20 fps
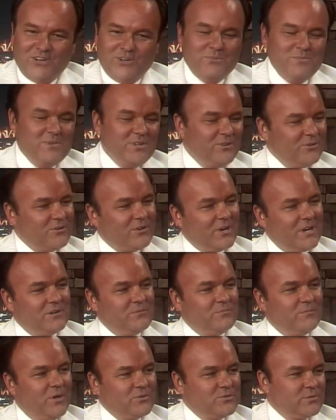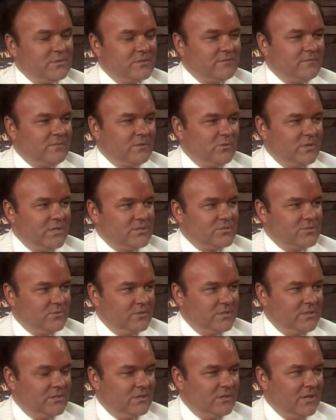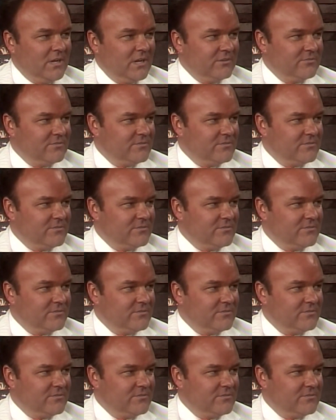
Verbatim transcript: do you credit most influential in your life,